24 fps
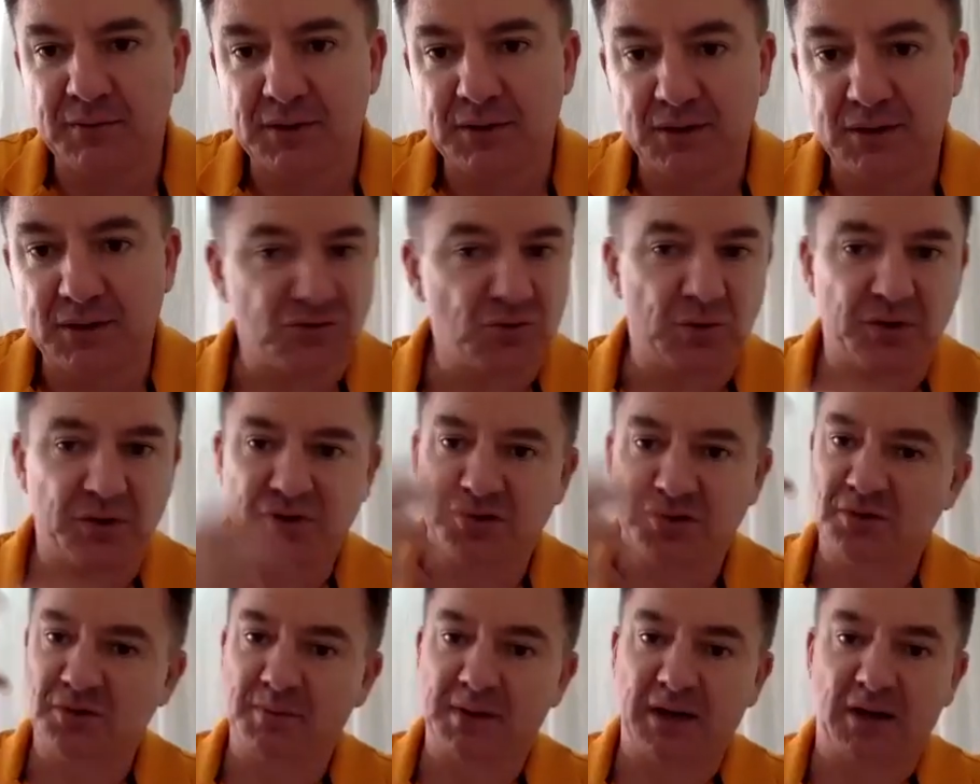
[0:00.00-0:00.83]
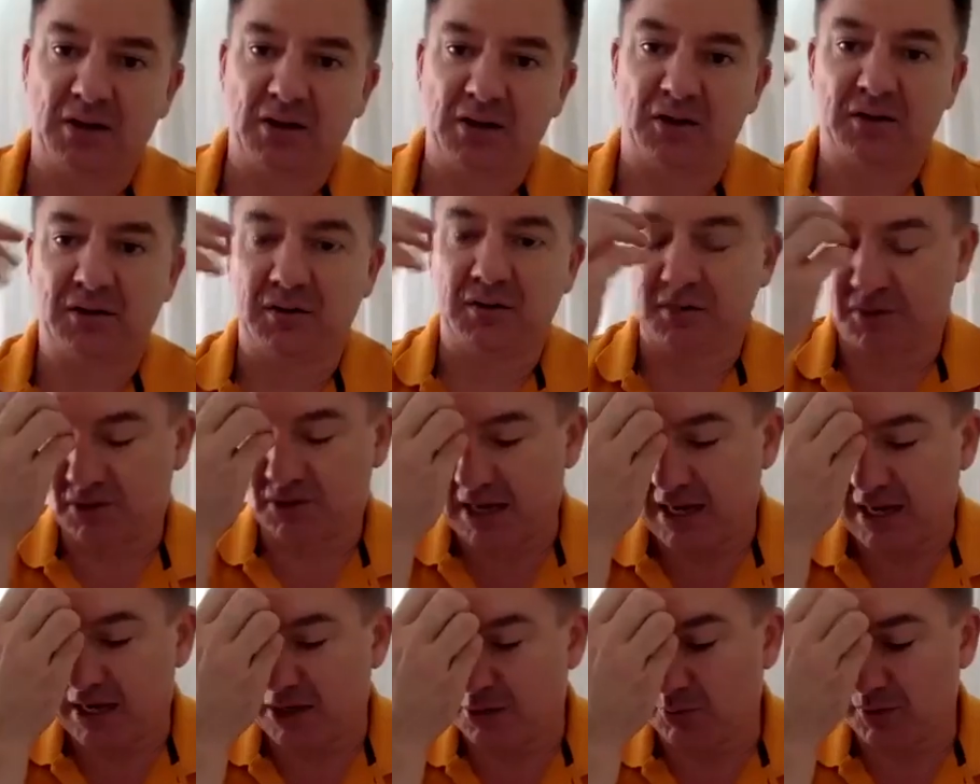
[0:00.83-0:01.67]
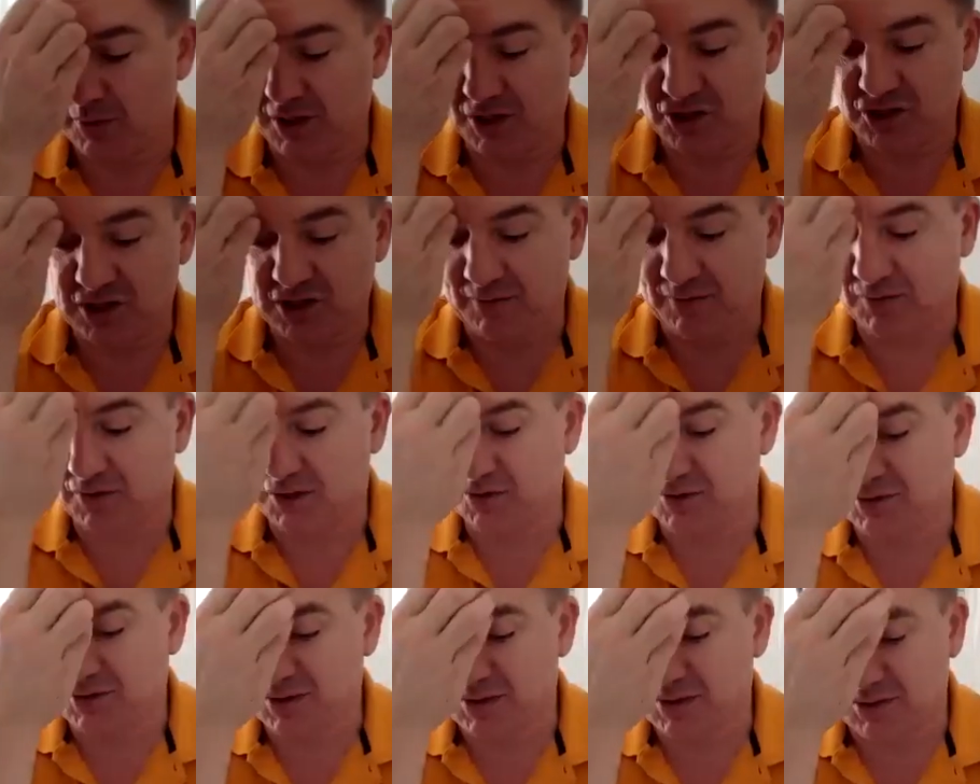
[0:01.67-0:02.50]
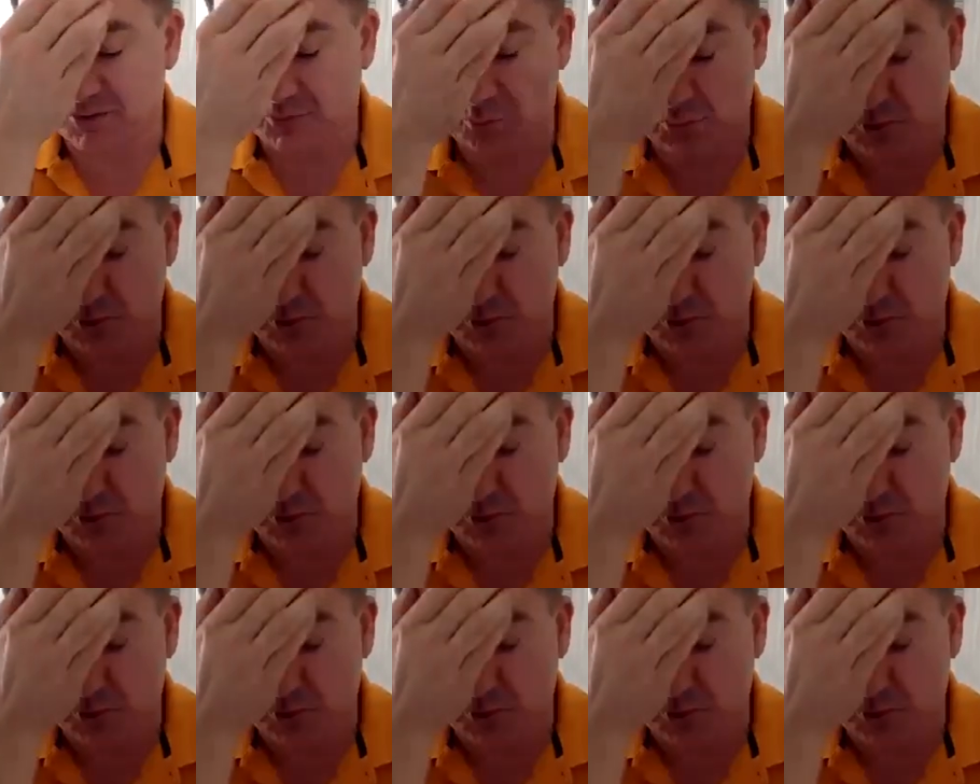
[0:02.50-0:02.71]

There was questions about like, so how do we achieve those things?